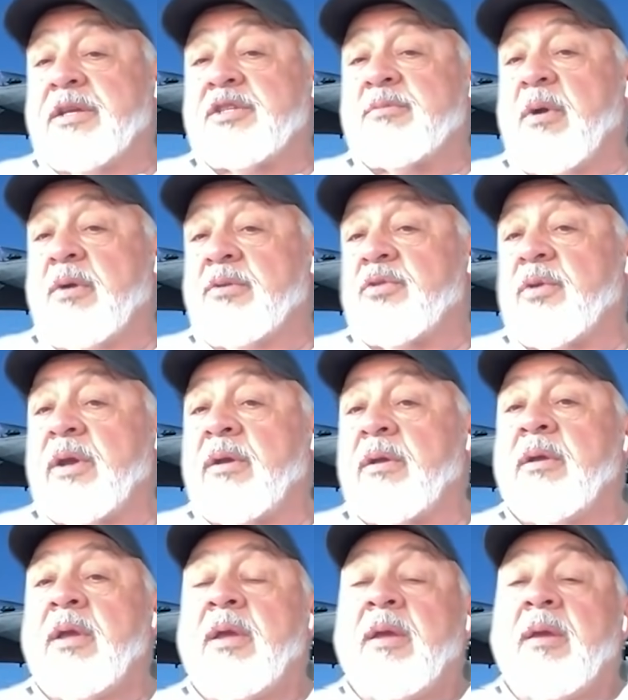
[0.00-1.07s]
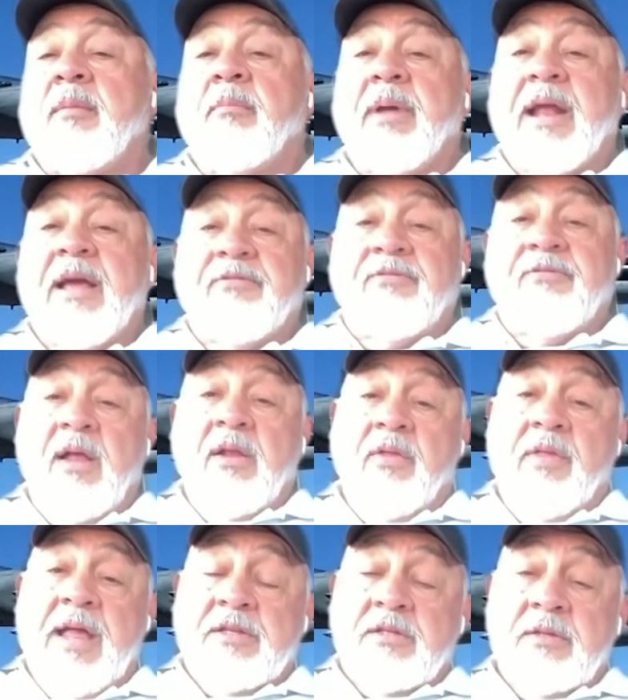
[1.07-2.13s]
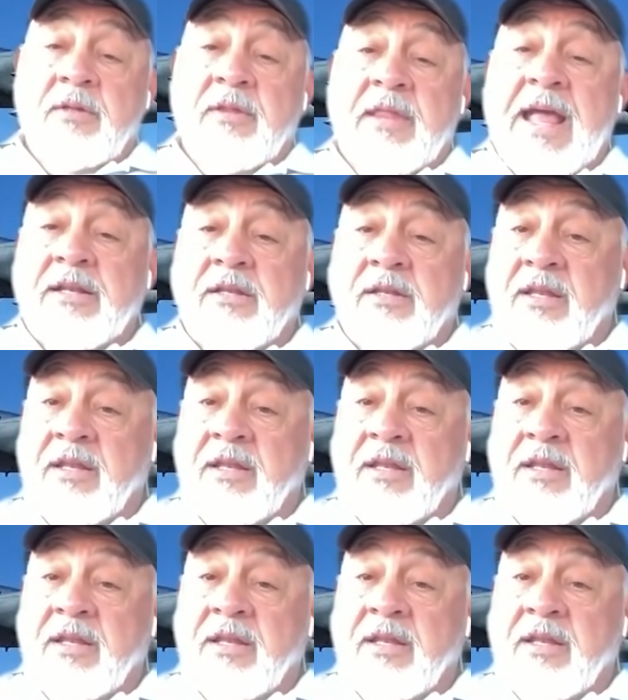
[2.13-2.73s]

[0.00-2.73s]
a smoke trail, but I follow that, that,